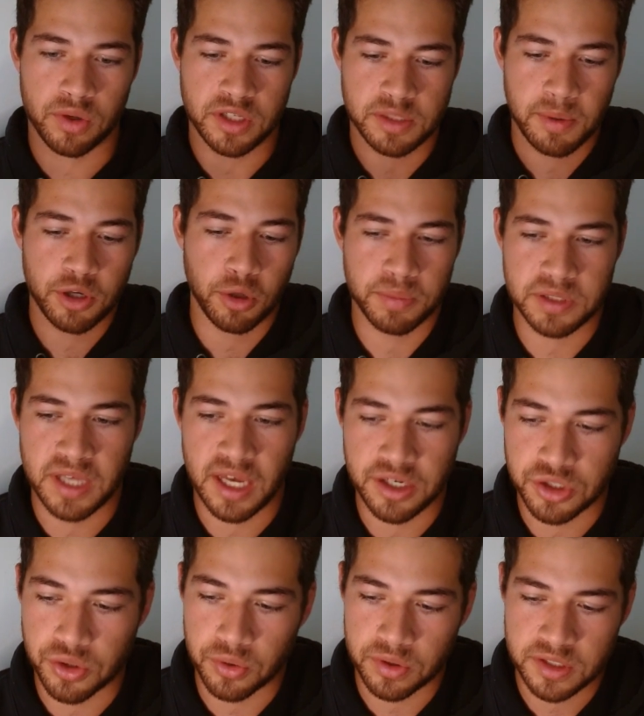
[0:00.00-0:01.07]
It's about your
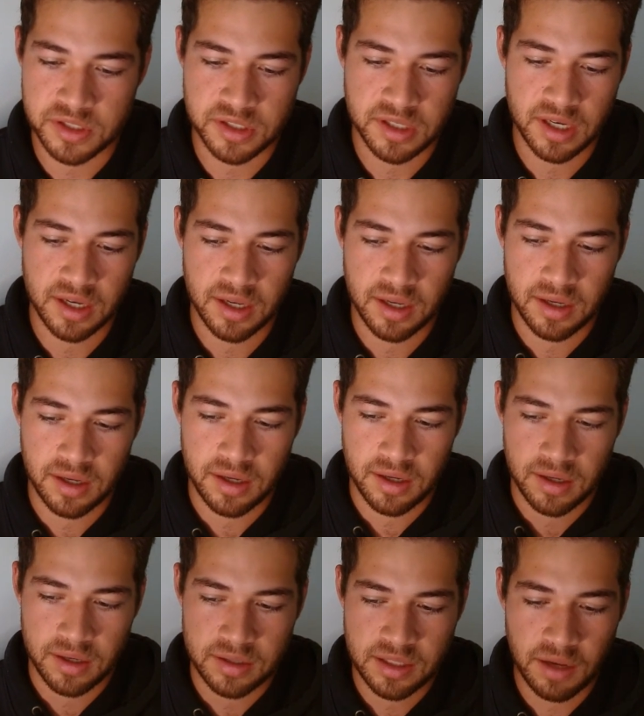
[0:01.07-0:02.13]
potential, because
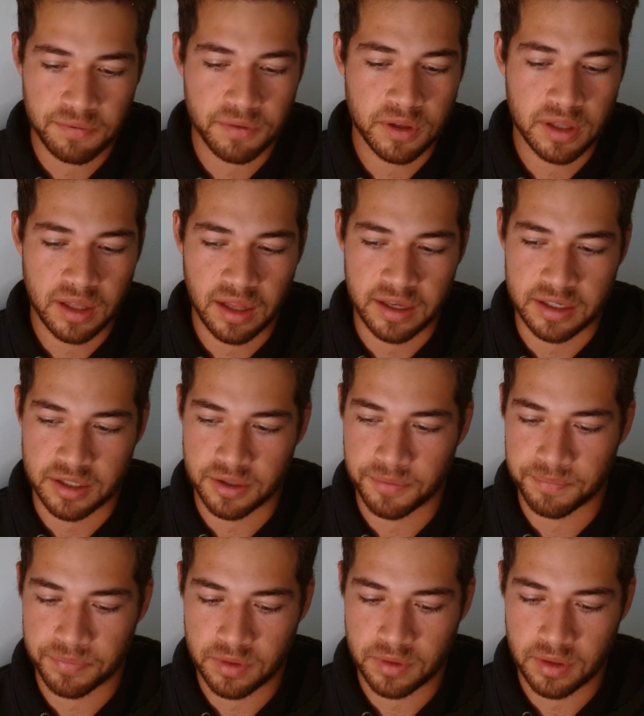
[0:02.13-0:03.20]
definitely, like,
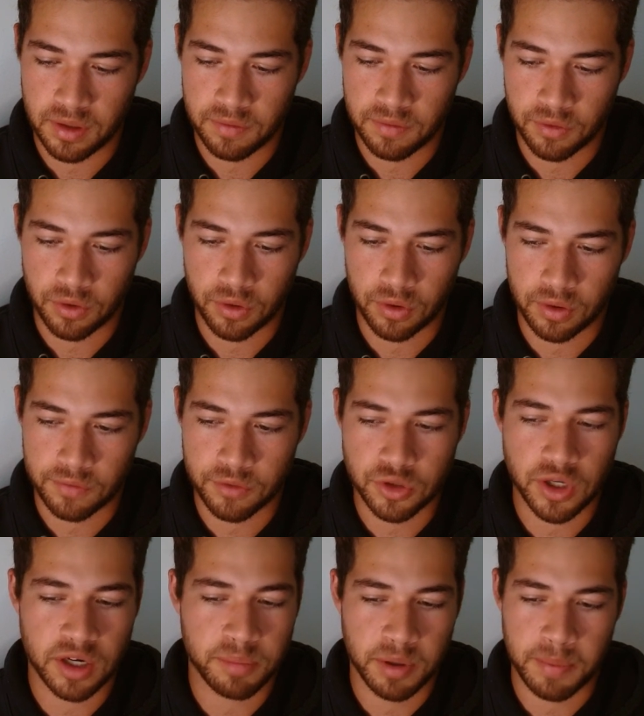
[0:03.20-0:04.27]
if you're
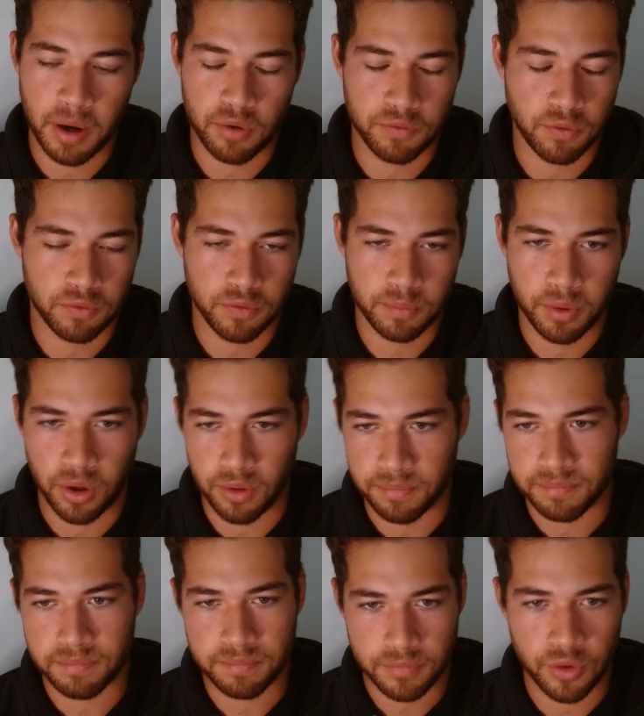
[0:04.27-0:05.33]
trying to play Power 4
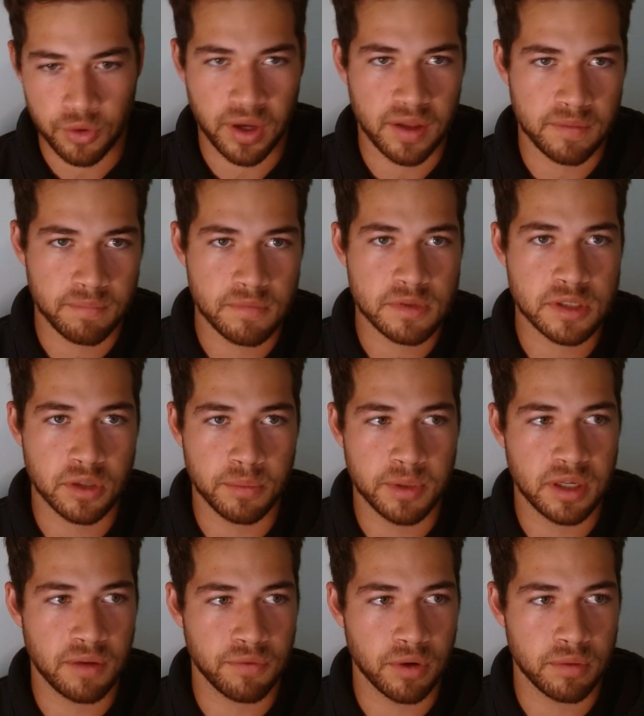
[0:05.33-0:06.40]
football, okay, it's a little
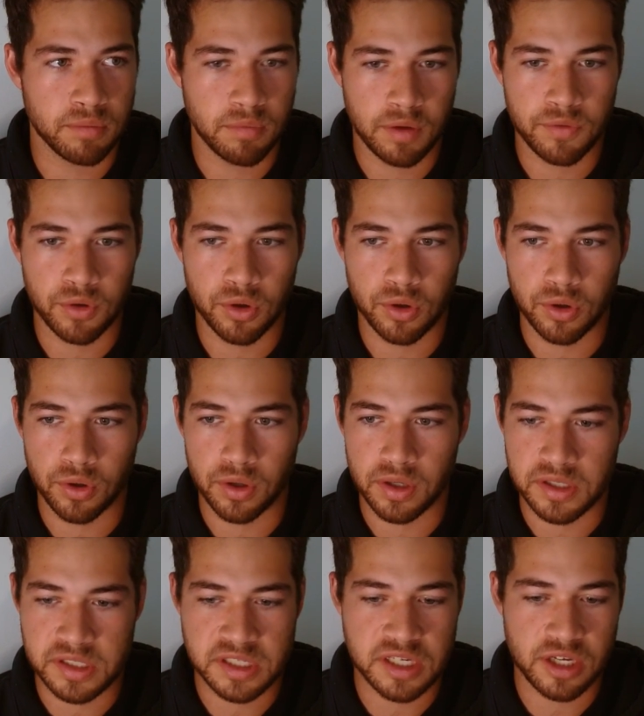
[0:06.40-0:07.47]
bit different. If you're
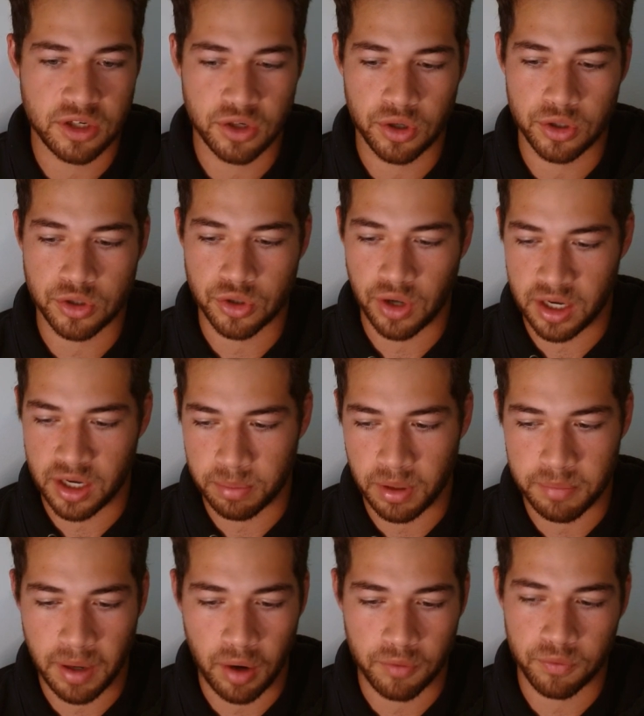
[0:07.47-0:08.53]
a senior trying to
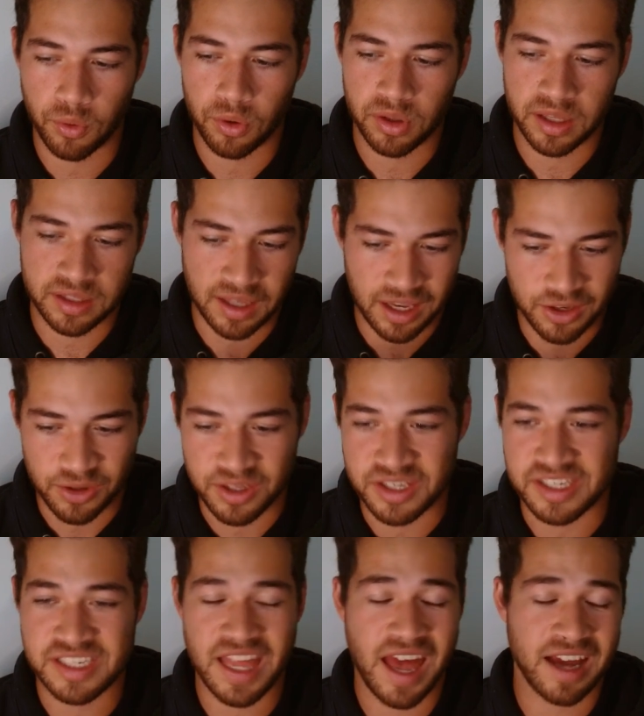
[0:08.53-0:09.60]
play Power 4, like, yeah, you need
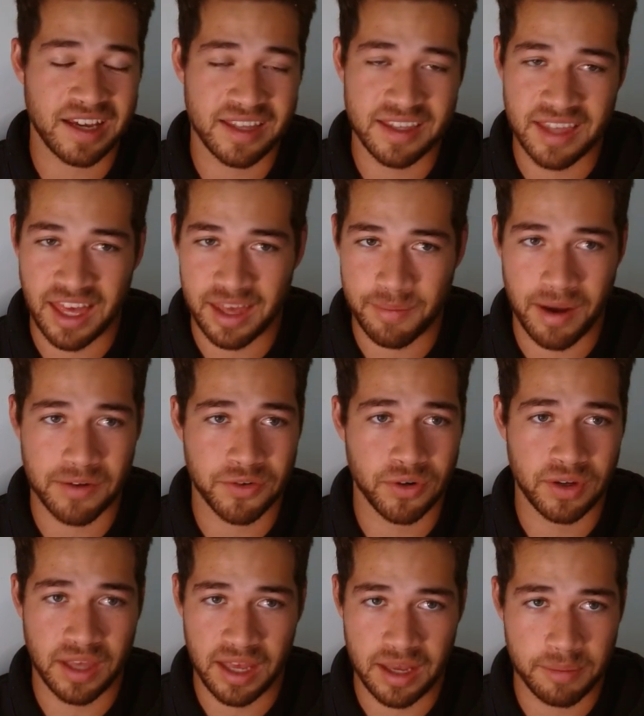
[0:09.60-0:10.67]
to stack game after
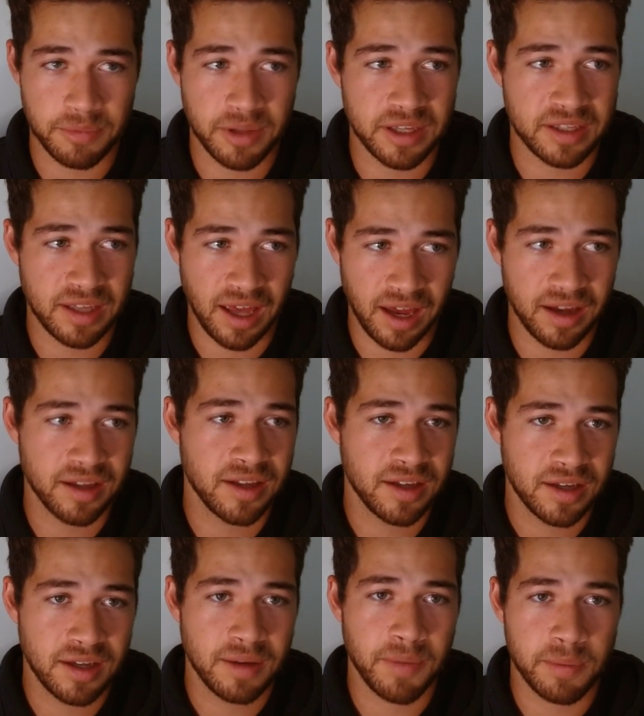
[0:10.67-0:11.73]
game. Like, yeah,
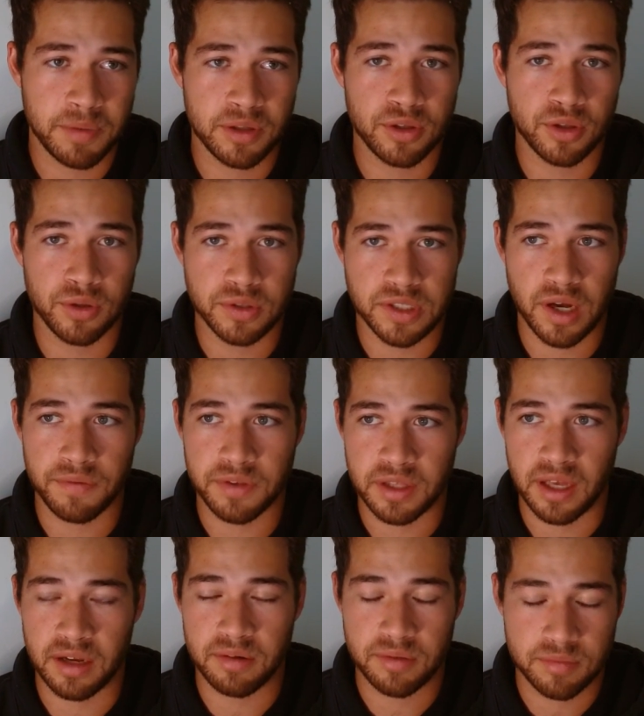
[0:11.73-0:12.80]
it might be a little tough to
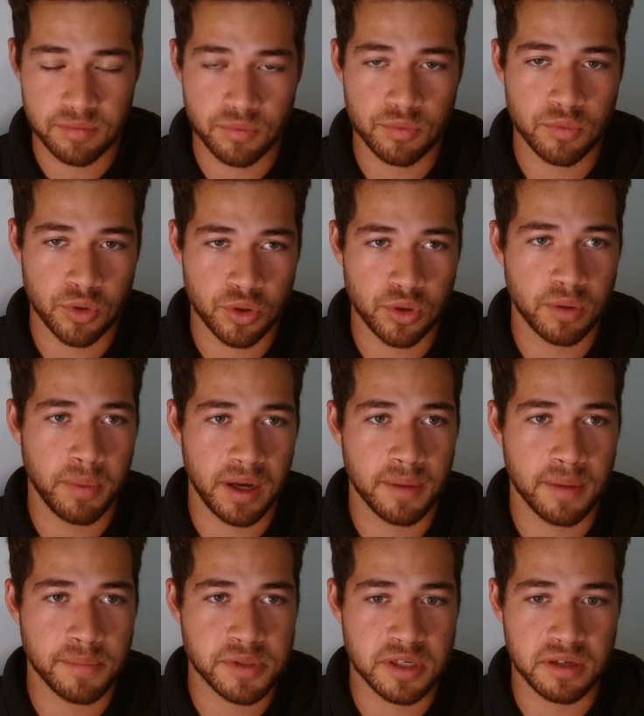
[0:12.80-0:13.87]
get recruited by
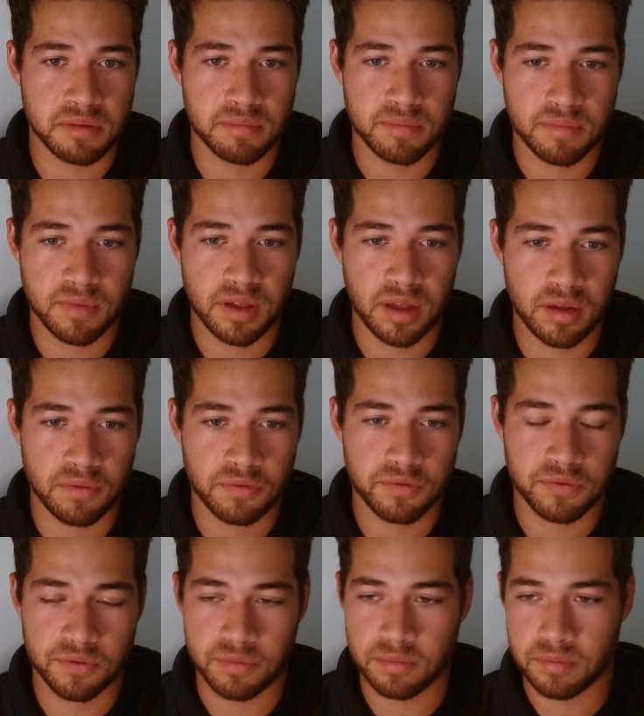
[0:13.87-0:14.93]
Clemson
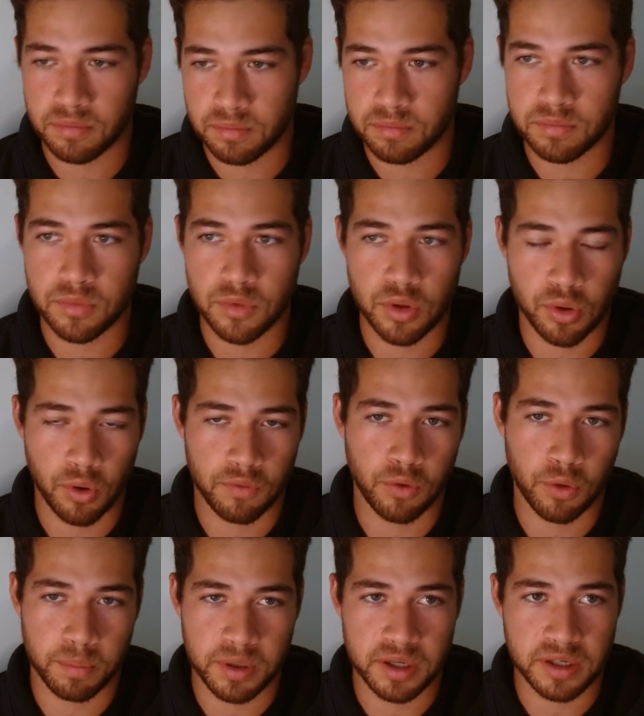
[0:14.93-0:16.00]
if you throw
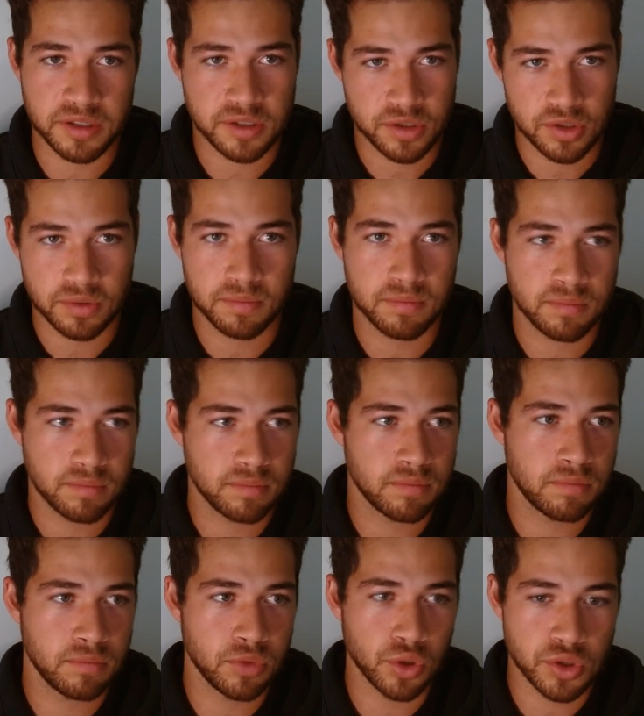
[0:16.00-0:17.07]
4 picks
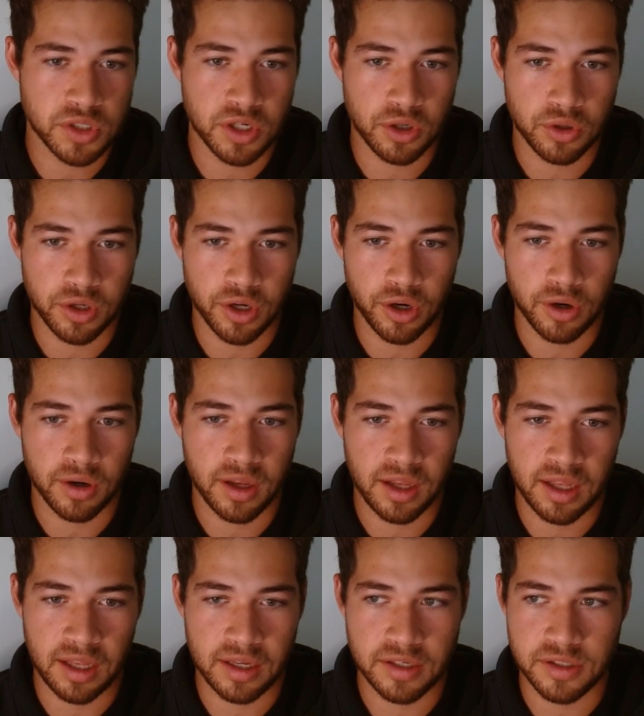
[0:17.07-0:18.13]
your senior year
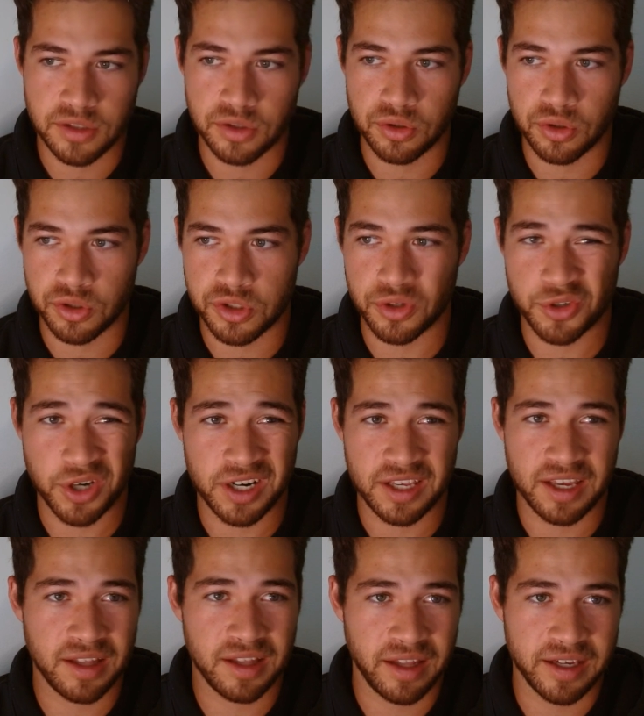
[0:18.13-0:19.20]
and you're still trying to
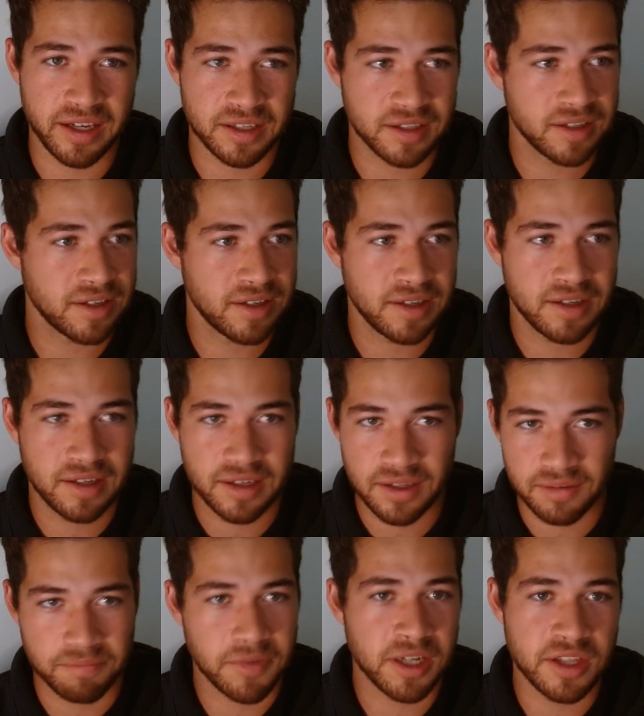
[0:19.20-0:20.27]
get, like,
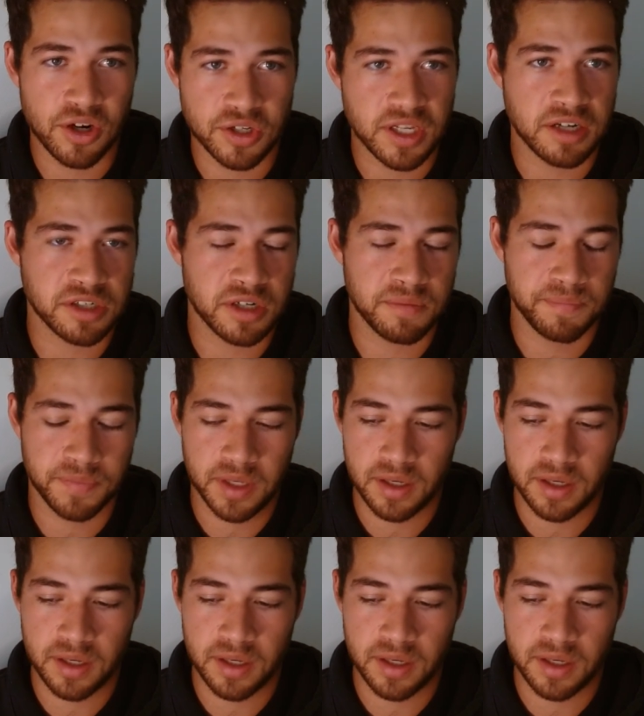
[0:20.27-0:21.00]
their attention.